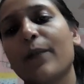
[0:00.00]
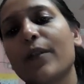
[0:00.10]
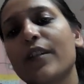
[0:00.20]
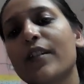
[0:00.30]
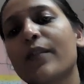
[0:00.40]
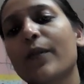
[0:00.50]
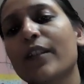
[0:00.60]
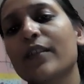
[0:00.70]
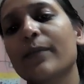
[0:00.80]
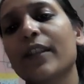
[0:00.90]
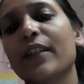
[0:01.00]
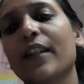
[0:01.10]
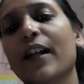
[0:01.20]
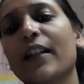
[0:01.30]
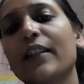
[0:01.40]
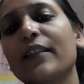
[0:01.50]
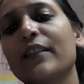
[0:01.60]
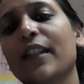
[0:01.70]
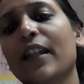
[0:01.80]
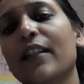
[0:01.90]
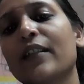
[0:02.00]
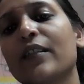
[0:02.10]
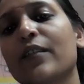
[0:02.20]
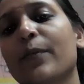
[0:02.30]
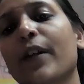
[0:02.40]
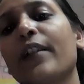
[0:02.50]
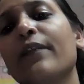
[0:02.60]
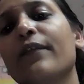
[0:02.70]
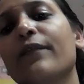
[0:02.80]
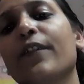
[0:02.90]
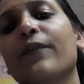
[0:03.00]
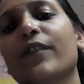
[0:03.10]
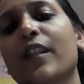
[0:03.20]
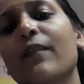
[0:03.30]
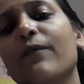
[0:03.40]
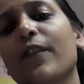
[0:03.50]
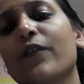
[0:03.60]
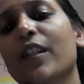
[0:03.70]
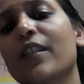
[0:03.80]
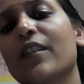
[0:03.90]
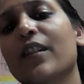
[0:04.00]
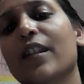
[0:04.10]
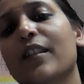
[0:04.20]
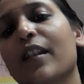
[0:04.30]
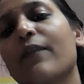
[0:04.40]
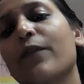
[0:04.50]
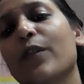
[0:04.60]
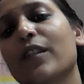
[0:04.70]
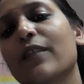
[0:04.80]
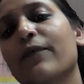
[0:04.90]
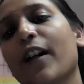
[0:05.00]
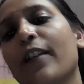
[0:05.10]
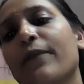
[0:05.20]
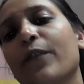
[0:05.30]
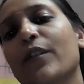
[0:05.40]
which is going to be 9, 10, 12, 15. 15 threes are 45.